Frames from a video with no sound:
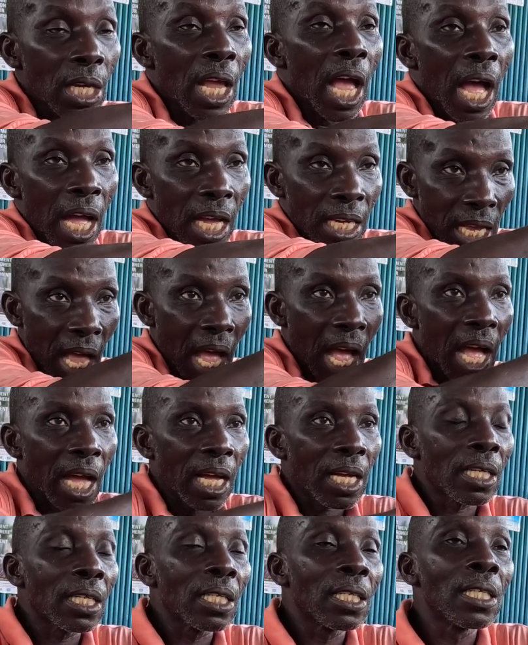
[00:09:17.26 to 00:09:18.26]
Yeah.
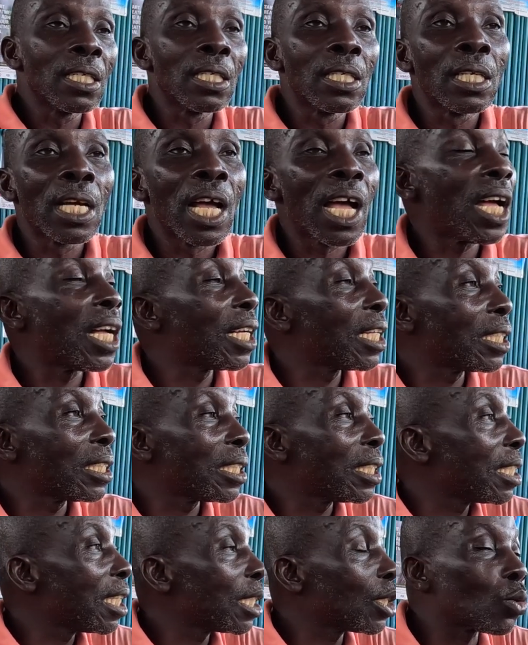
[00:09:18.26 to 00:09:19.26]

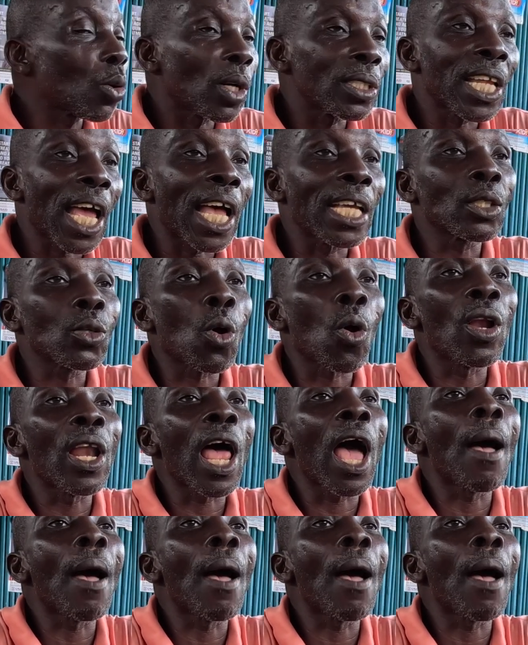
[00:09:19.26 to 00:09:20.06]
And this water is called